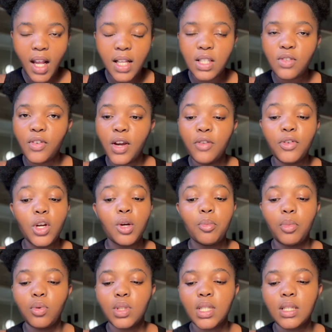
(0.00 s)
It's very, very
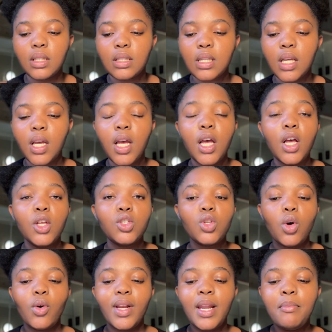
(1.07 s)
important.
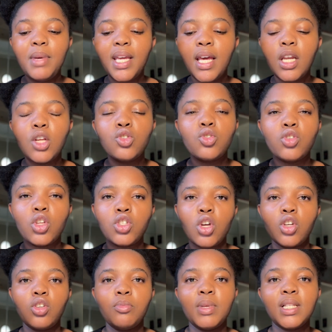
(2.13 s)
So let me get into the
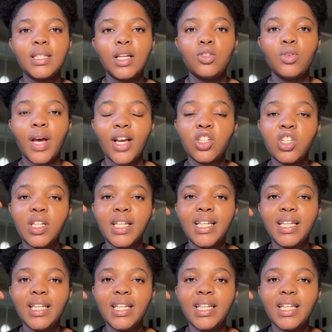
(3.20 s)
documents that you actually